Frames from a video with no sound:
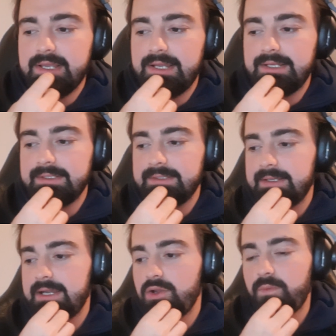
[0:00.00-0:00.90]
and
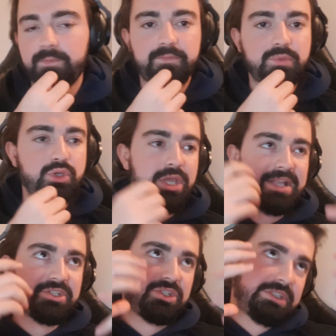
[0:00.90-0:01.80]
I hope you
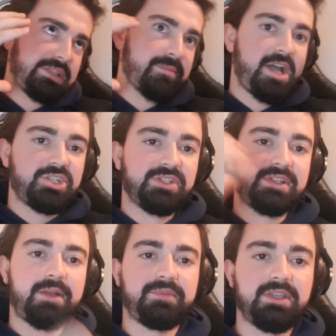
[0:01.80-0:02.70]
can just imagine
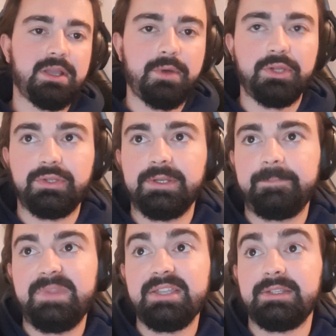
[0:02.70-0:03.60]
something about the
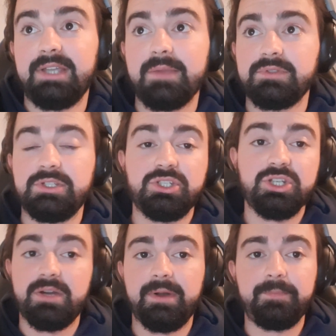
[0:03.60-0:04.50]
data types in
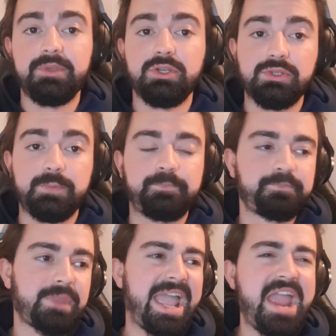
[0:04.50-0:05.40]
Java, because
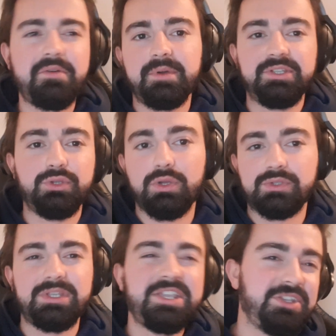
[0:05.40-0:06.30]
everybody
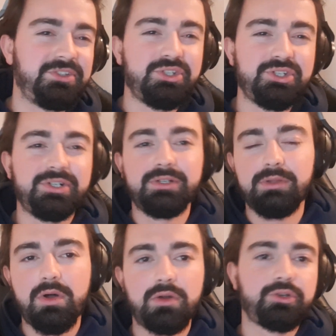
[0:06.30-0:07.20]
knows integer,
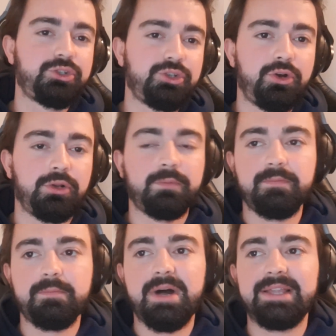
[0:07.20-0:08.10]
long, short,
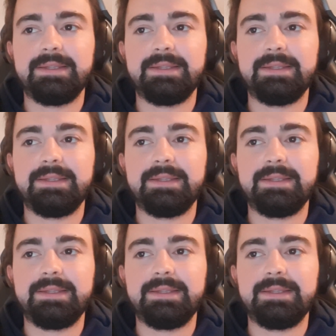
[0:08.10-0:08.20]
but